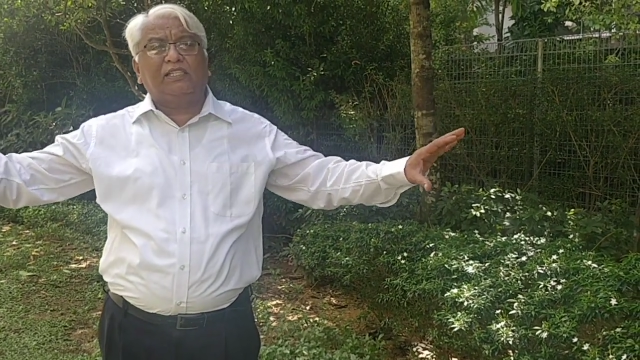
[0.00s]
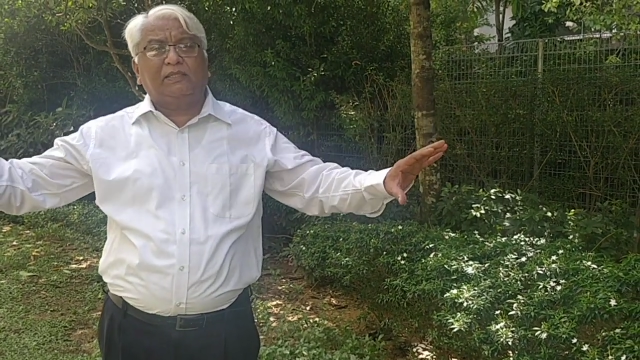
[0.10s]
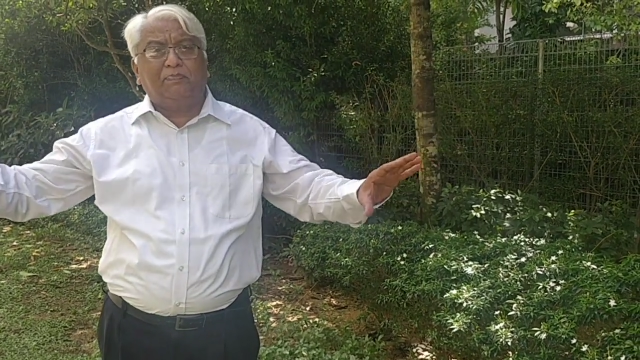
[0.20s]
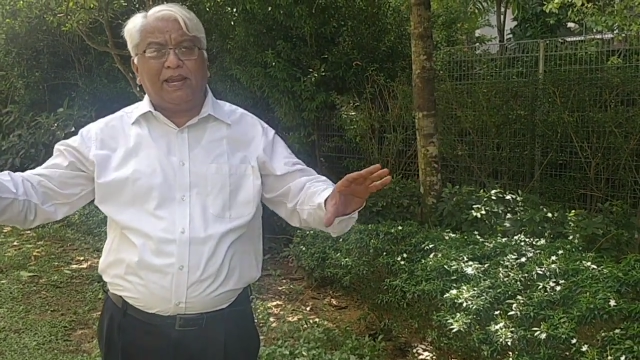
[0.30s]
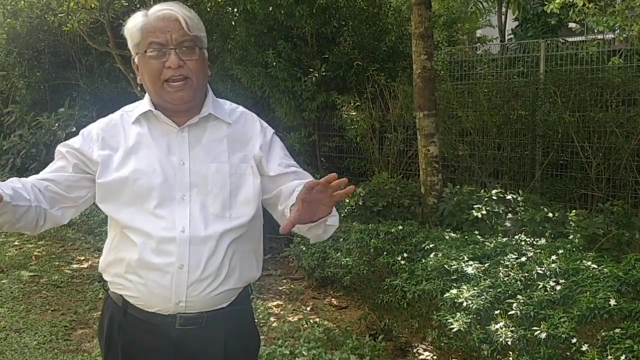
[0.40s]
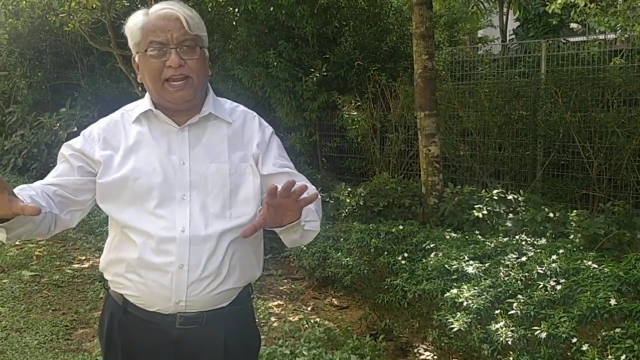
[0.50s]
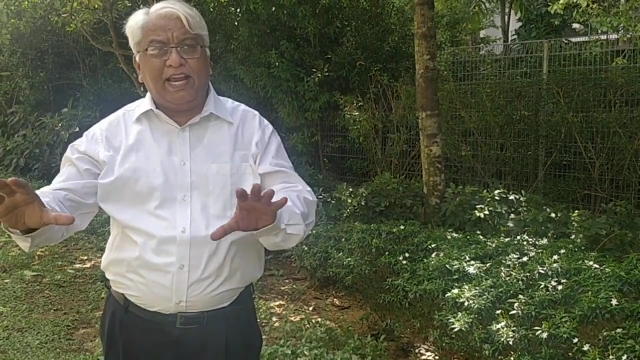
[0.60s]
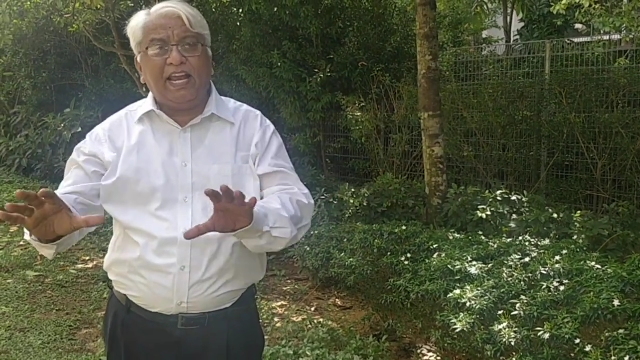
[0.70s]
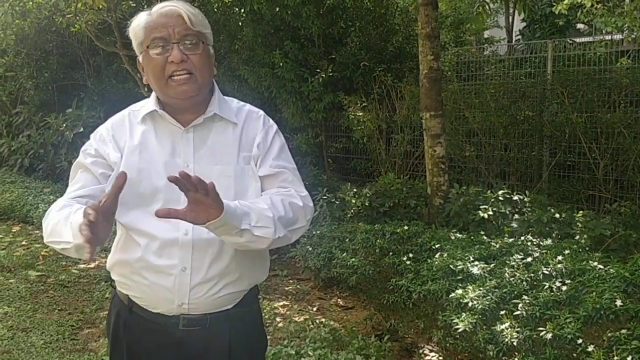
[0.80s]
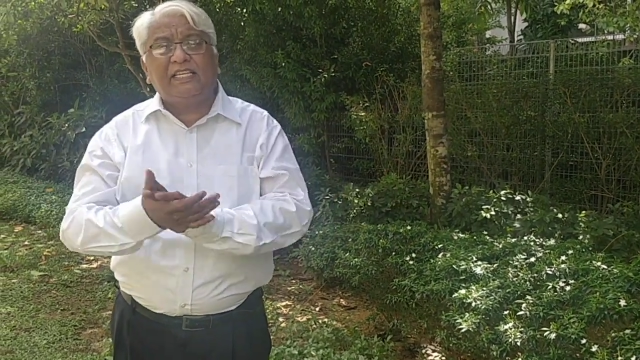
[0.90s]

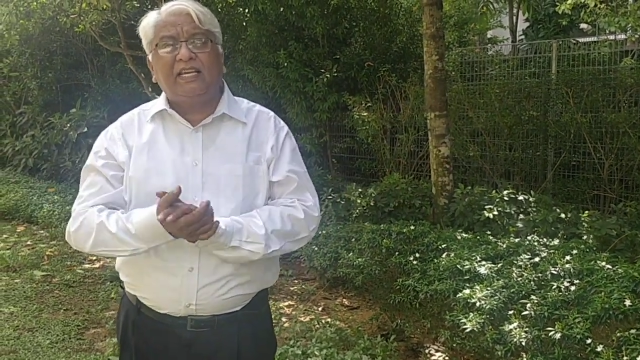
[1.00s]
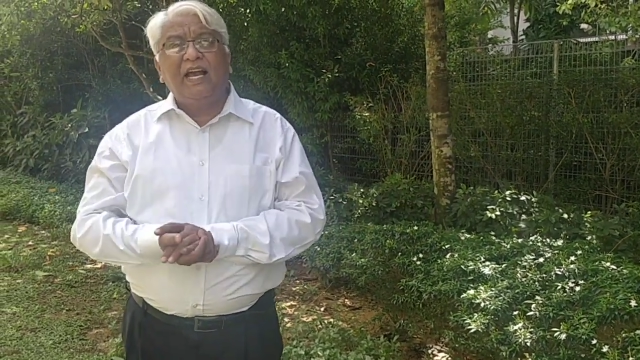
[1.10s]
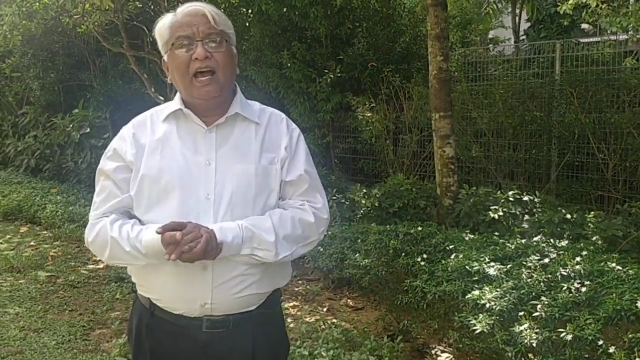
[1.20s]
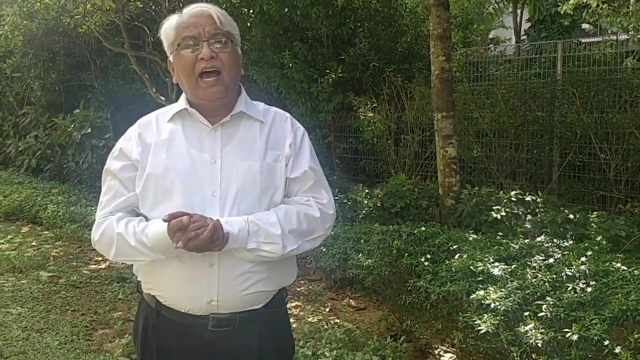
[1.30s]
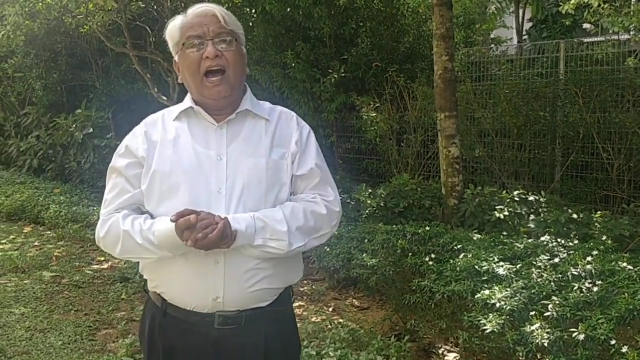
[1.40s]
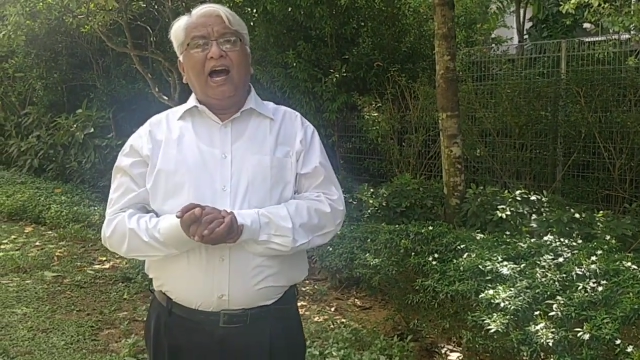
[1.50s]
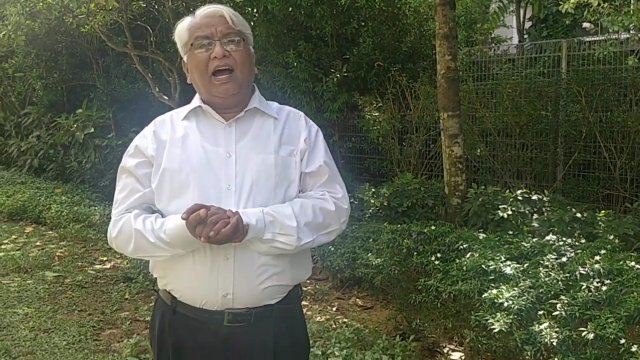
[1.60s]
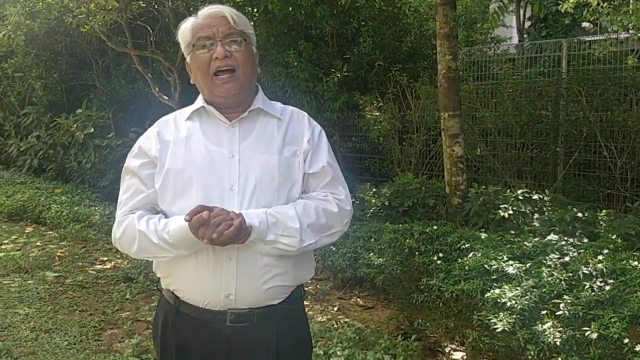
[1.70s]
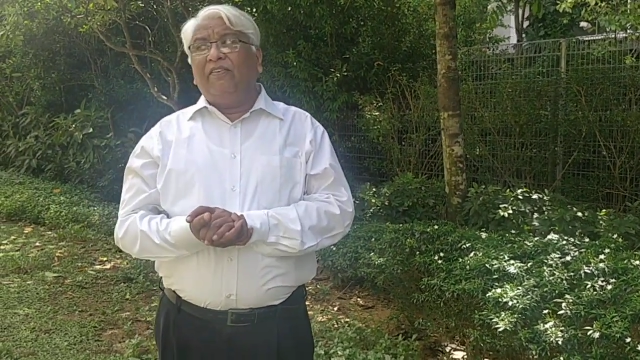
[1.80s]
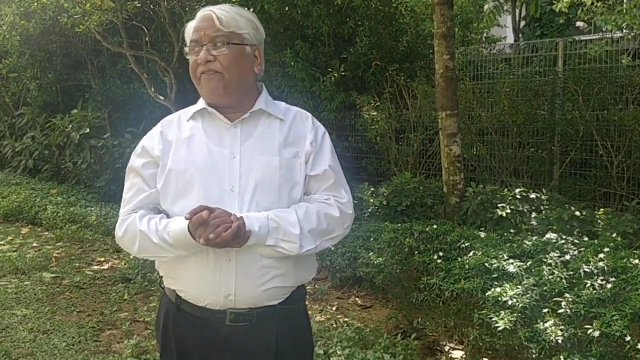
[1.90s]
space
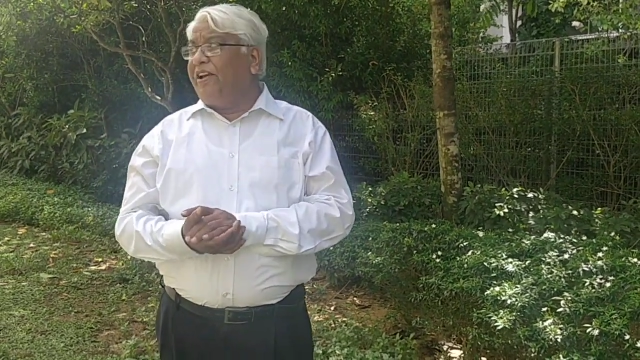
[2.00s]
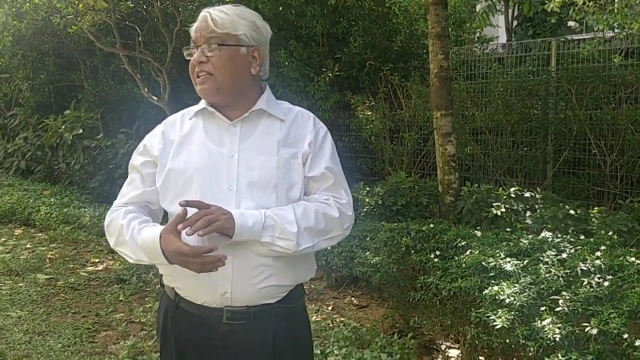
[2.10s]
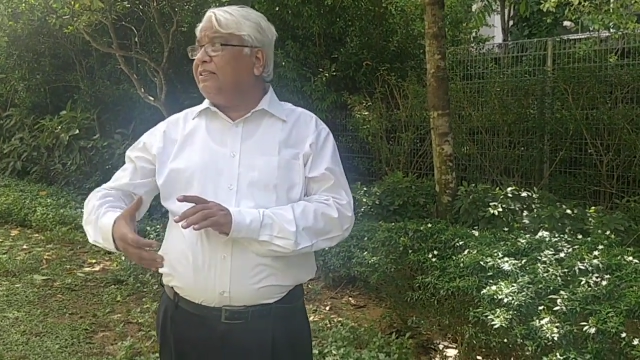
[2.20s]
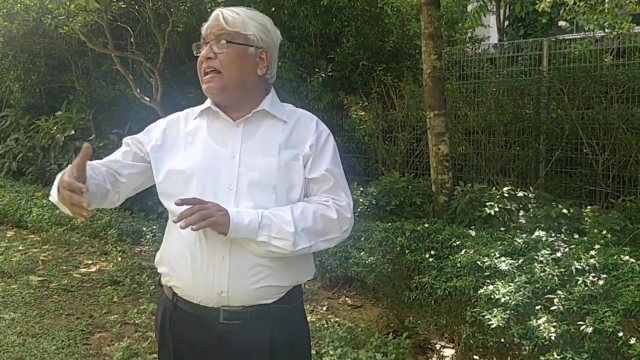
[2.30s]
and fix